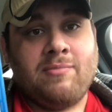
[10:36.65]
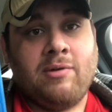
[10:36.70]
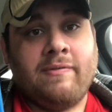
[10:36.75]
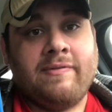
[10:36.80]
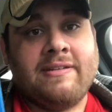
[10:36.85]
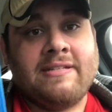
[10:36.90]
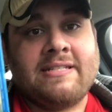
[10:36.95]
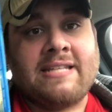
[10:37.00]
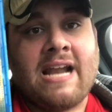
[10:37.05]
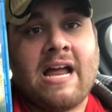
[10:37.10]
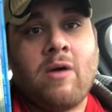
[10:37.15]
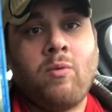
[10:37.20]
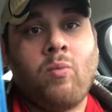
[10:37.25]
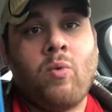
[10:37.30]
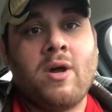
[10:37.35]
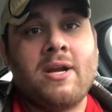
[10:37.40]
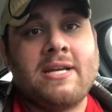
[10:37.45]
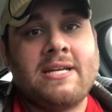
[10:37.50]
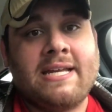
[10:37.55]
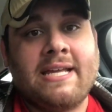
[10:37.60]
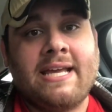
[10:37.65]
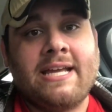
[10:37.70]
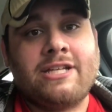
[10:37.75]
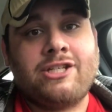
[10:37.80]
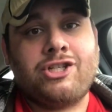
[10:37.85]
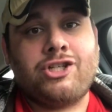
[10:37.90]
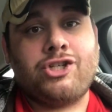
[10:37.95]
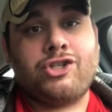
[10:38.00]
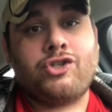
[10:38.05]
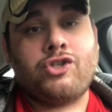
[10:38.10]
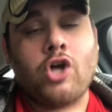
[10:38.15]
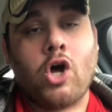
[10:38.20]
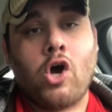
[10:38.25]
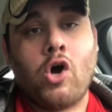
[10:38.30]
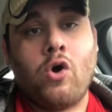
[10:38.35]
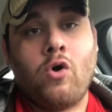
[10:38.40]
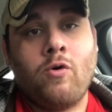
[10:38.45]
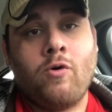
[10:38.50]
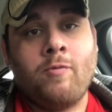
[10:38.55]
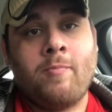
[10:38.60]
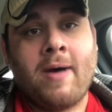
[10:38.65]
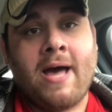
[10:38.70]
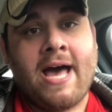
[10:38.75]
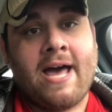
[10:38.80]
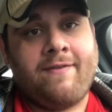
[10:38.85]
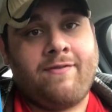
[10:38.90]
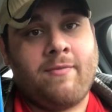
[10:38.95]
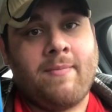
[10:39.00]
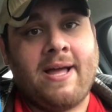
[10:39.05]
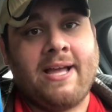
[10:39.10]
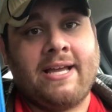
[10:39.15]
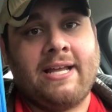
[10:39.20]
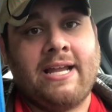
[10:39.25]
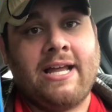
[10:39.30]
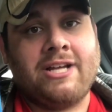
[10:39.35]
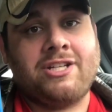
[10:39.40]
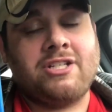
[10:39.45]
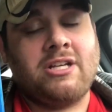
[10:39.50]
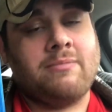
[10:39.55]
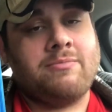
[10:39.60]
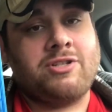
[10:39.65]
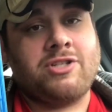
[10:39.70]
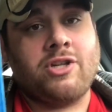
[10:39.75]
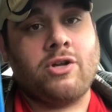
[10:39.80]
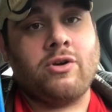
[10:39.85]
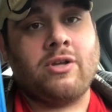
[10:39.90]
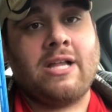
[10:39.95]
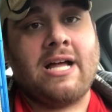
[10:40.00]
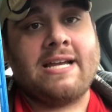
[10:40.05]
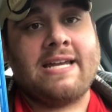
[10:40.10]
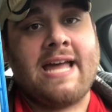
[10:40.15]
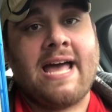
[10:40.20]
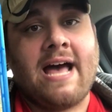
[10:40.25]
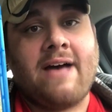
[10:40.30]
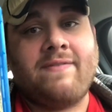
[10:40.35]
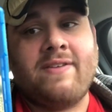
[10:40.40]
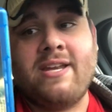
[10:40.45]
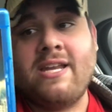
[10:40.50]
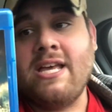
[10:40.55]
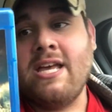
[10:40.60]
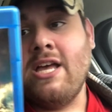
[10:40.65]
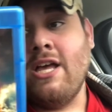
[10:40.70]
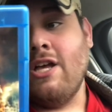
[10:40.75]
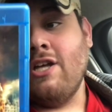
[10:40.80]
movies that I wanted to get so bad for my collection. I'm so glad to have it.